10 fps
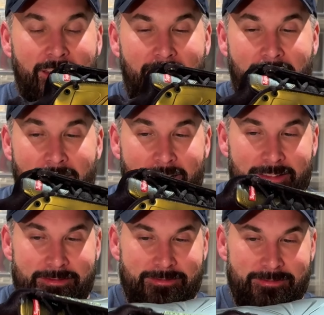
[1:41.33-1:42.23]

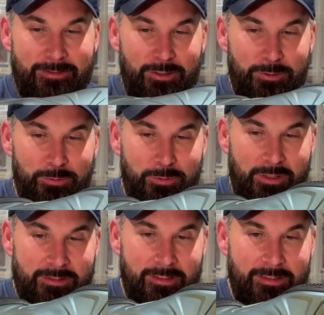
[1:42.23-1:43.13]

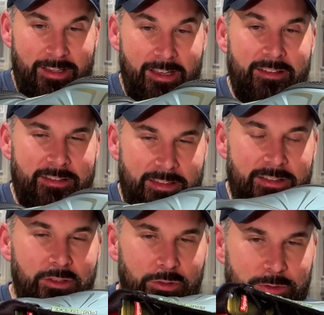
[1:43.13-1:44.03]
want to say
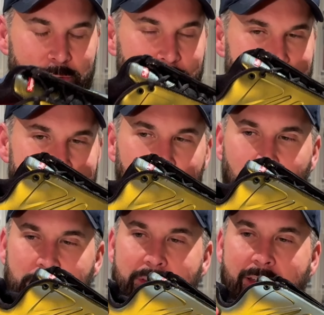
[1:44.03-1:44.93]
these are cool,
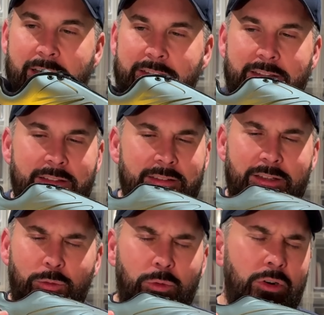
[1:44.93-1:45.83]
want to say that this is
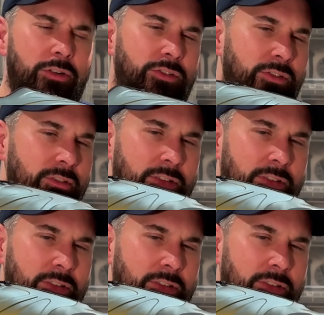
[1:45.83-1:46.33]
the worst